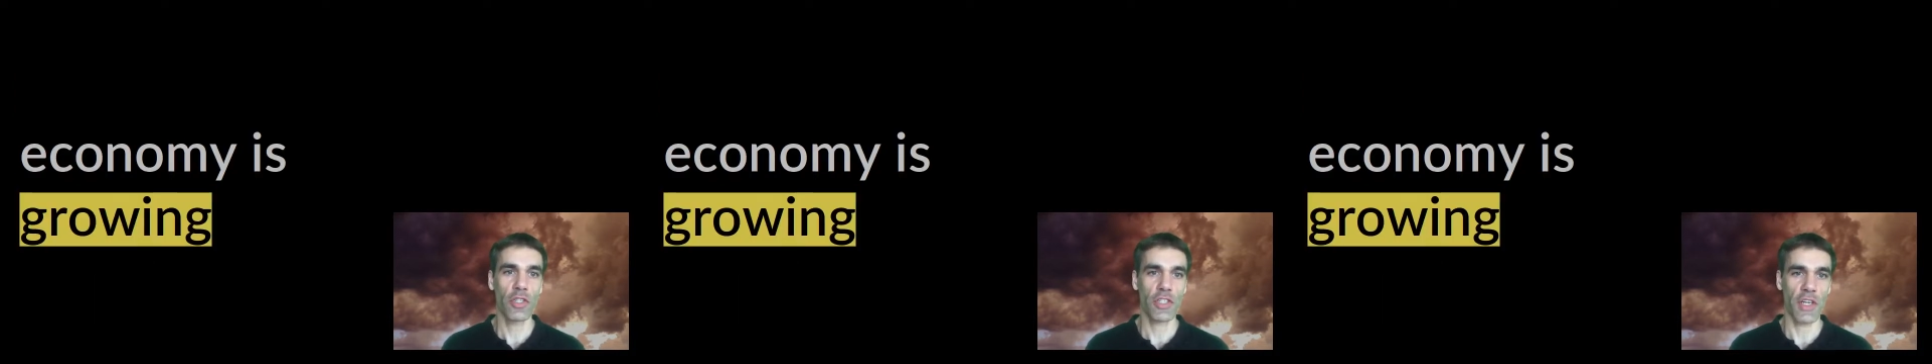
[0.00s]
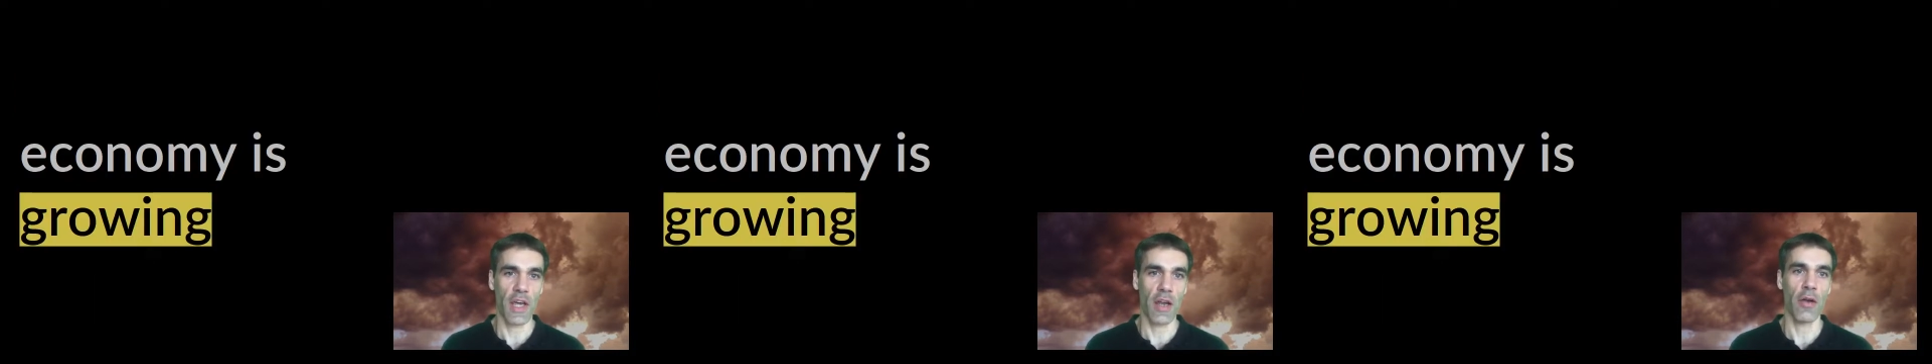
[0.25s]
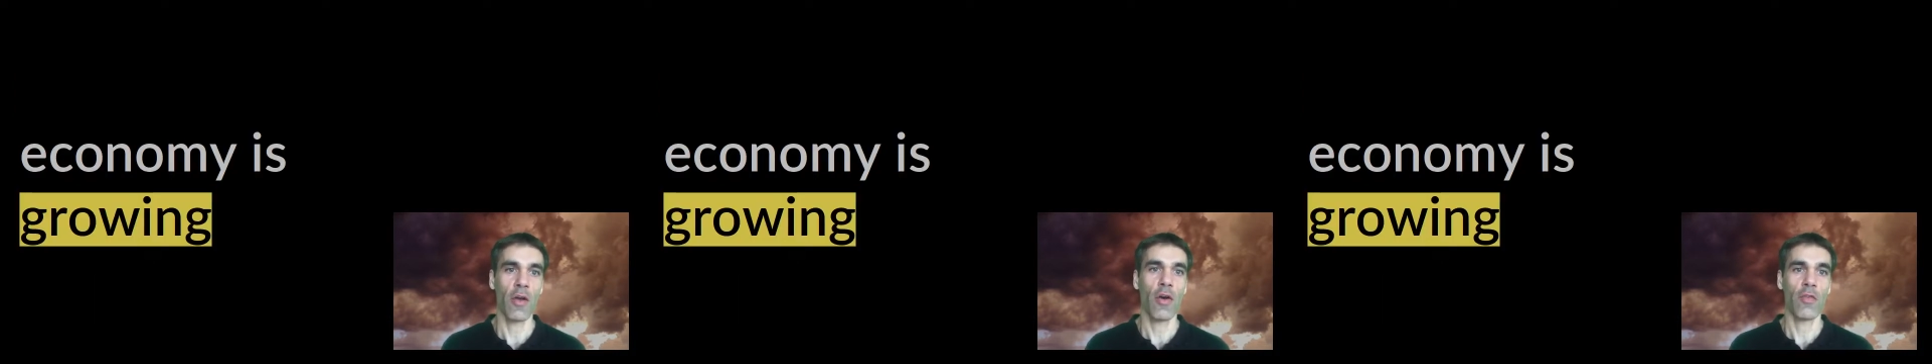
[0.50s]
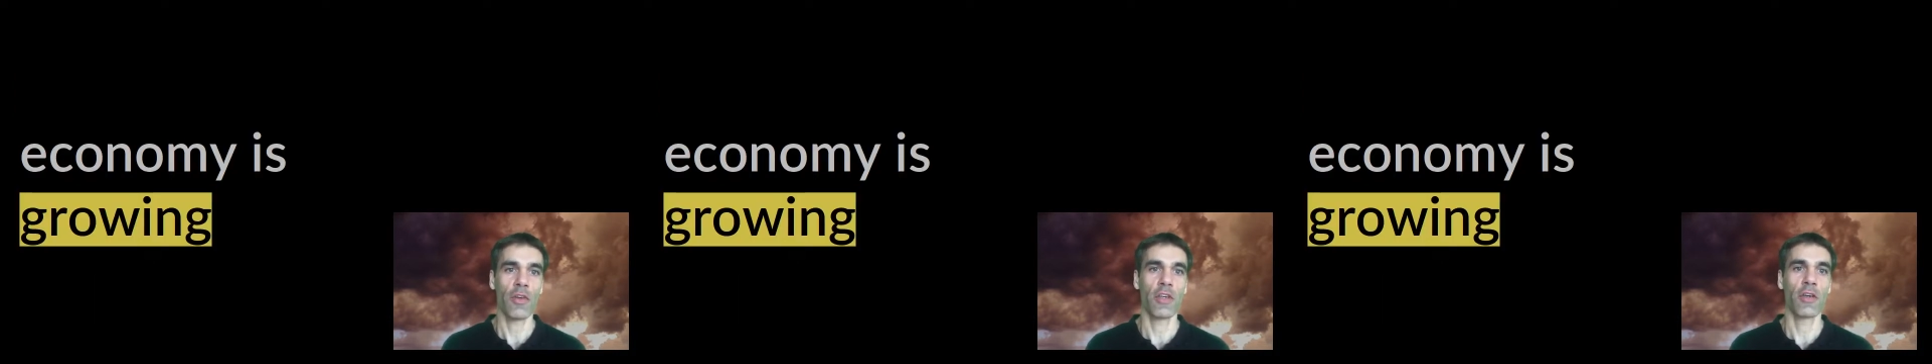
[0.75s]
share
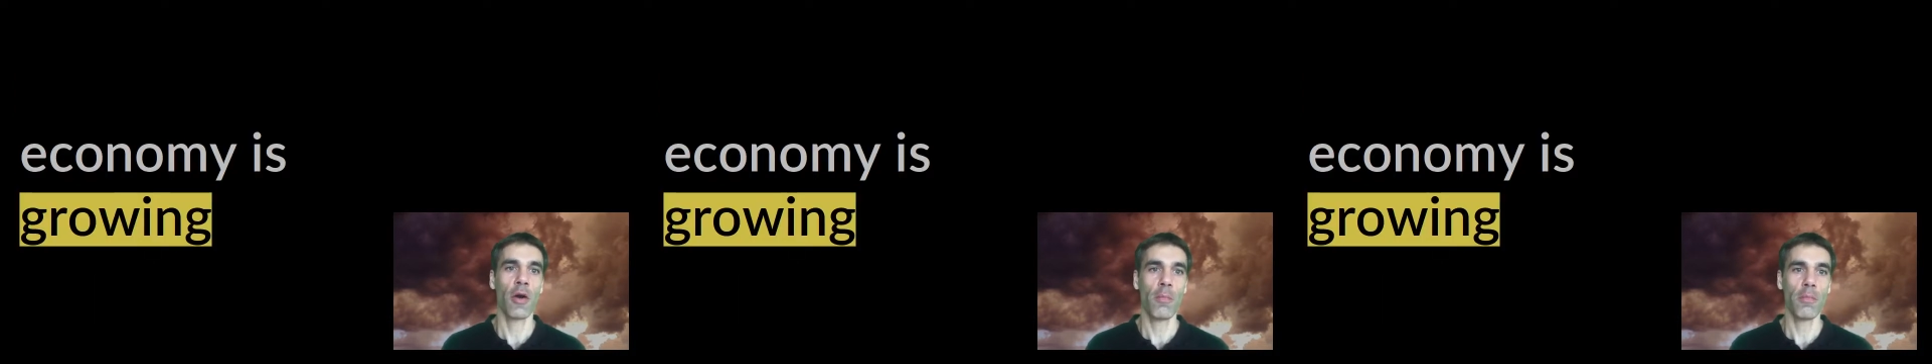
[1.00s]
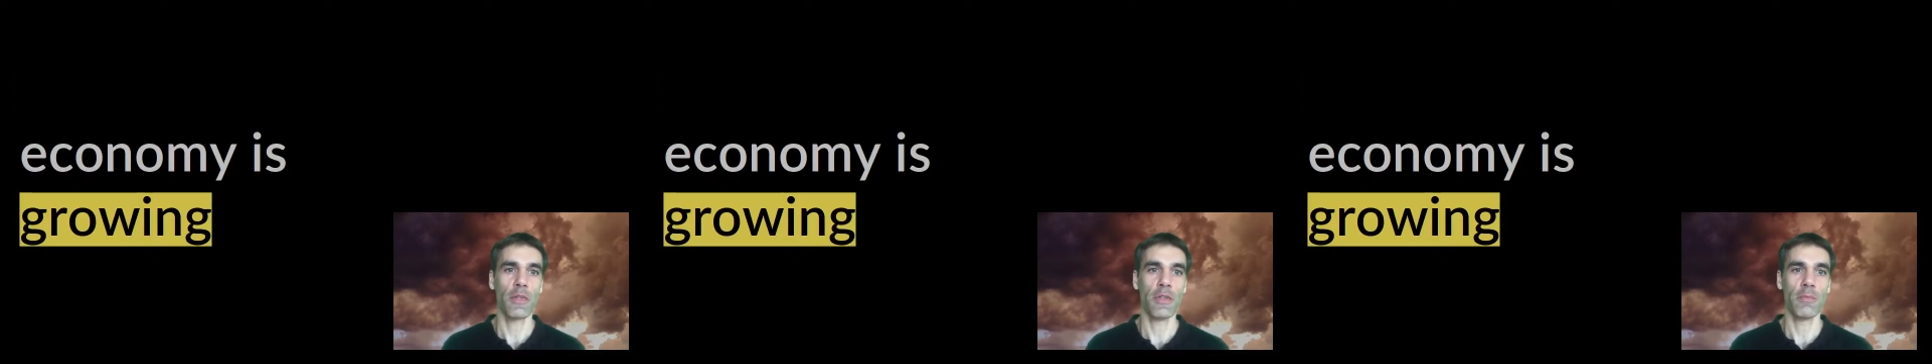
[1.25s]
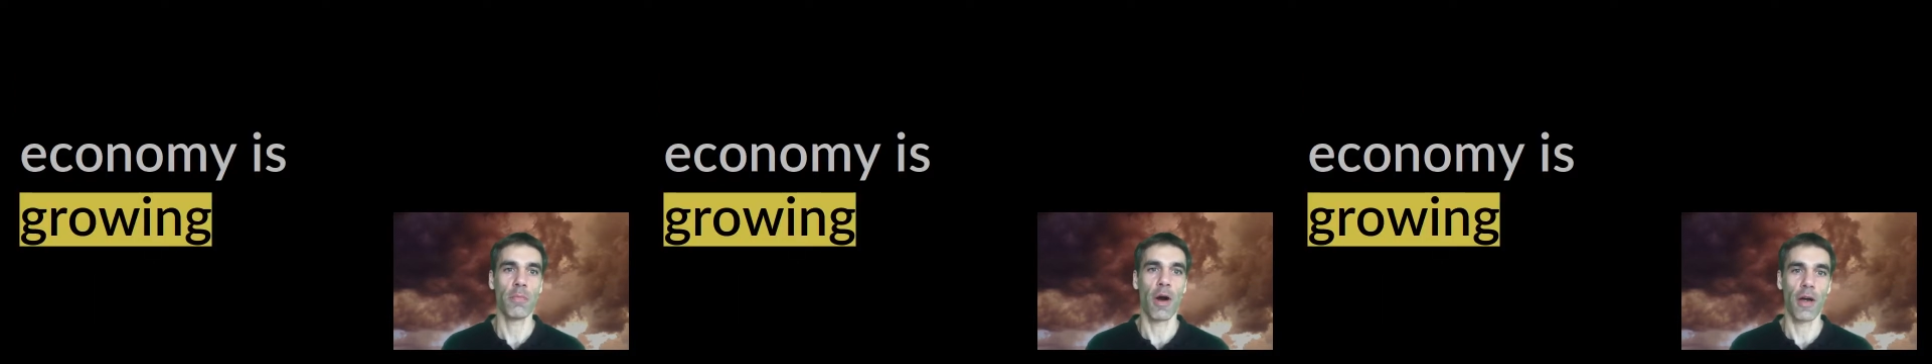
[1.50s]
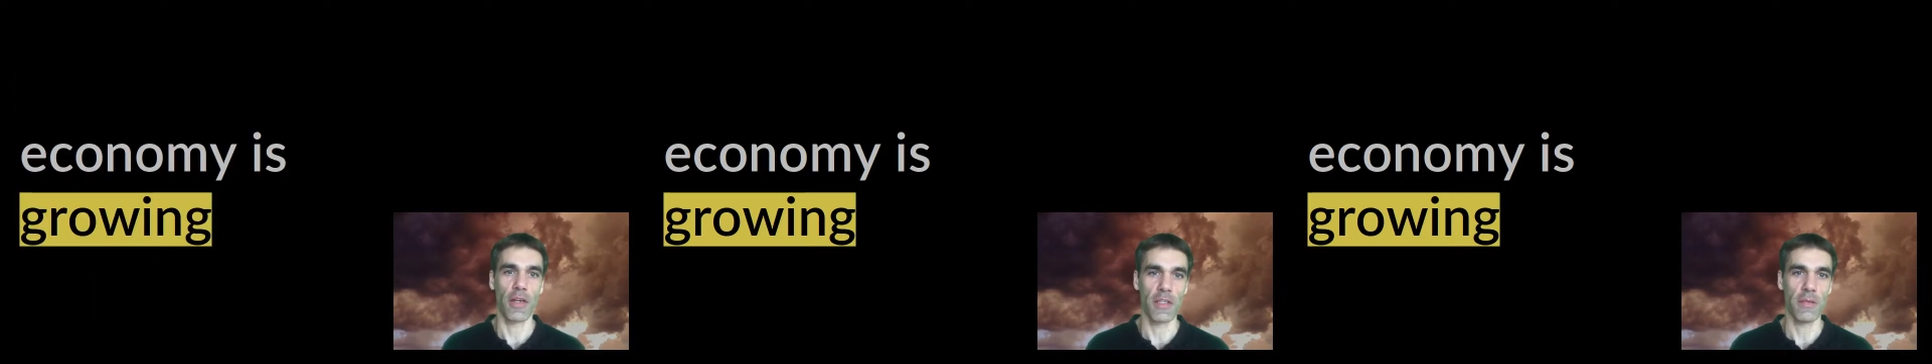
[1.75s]
for the incumbent
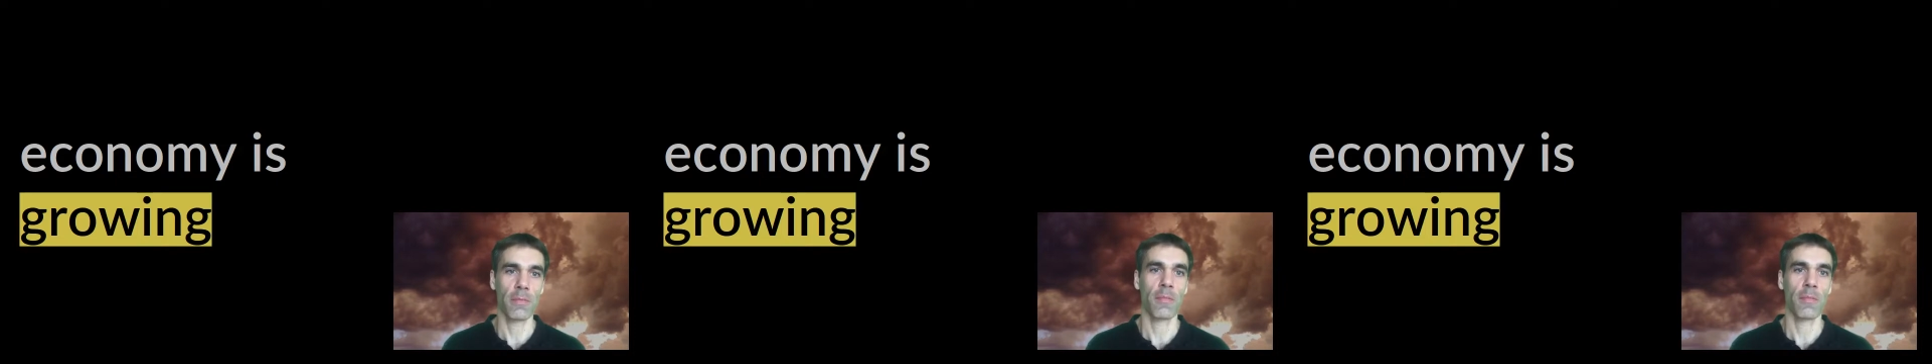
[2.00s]
party